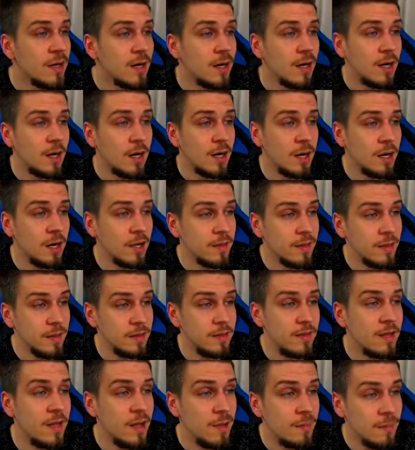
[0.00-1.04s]
the
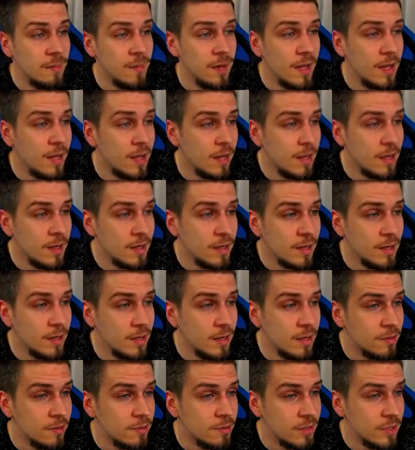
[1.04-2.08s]
tip, and
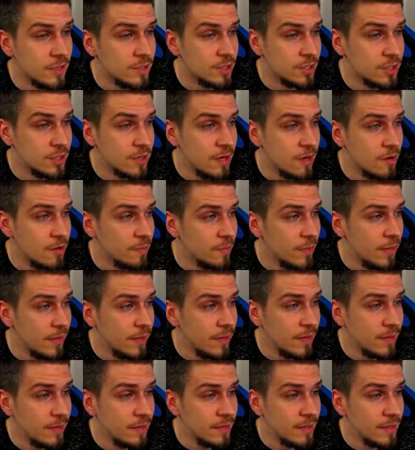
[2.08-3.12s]
let's just go
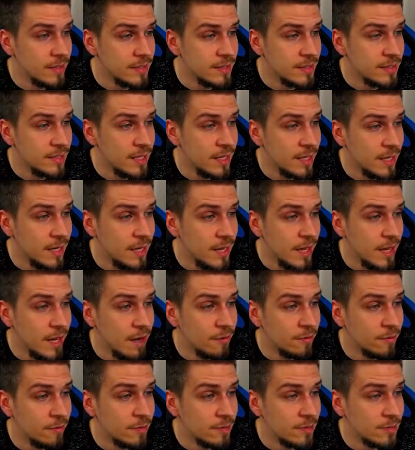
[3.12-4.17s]
and see
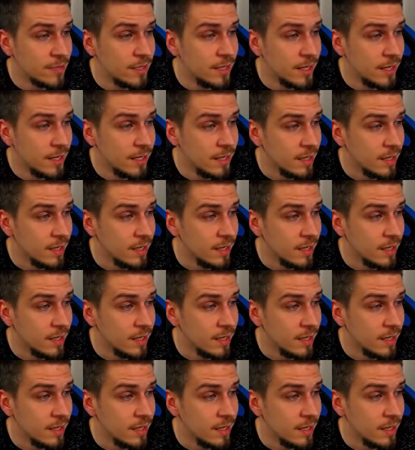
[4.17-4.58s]
how it looks like.